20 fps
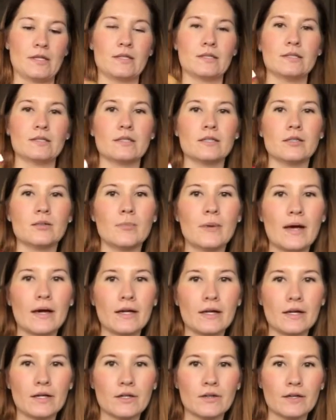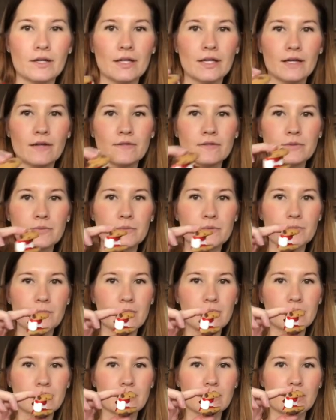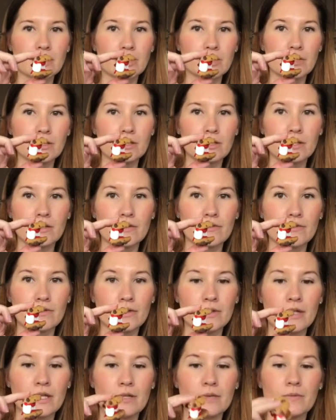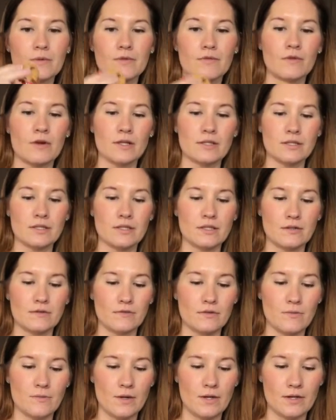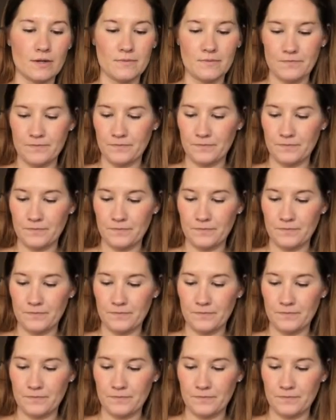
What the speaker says: See in the back how you kind of have some space in there? You can either fill that in with frosting if you want,